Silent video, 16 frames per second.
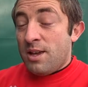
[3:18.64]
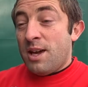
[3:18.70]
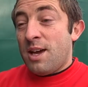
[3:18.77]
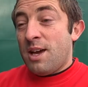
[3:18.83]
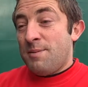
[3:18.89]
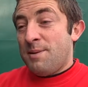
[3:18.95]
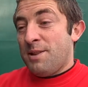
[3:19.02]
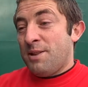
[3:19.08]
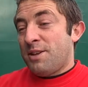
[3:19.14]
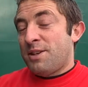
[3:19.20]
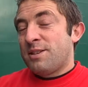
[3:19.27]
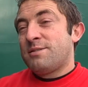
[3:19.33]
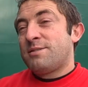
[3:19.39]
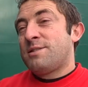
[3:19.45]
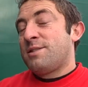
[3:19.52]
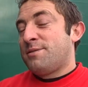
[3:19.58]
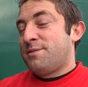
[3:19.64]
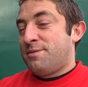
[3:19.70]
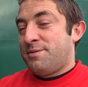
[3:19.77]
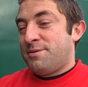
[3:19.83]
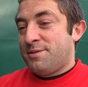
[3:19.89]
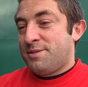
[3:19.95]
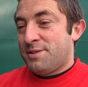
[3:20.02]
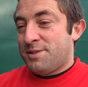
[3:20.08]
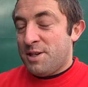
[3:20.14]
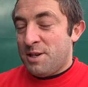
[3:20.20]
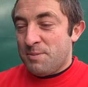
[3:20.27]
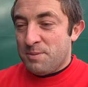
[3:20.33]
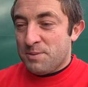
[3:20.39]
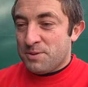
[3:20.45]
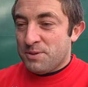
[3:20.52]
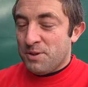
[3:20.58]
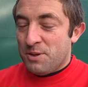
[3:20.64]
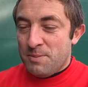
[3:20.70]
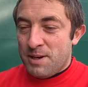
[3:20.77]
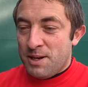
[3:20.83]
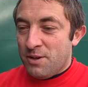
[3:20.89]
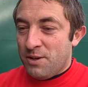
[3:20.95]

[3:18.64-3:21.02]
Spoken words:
Yeah, I mean, it was a nightmare.